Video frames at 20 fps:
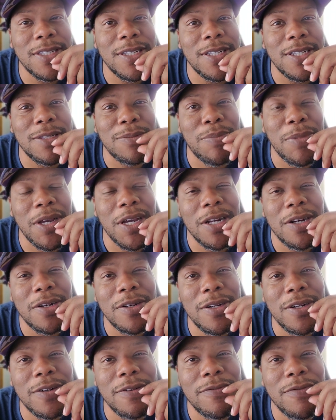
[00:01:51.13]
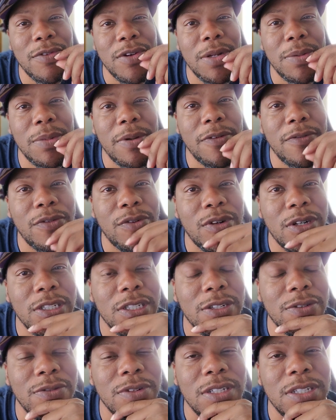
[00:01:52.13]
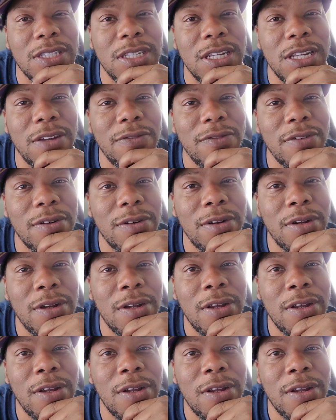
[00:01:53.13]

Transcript: is better than Freeman for as a receiver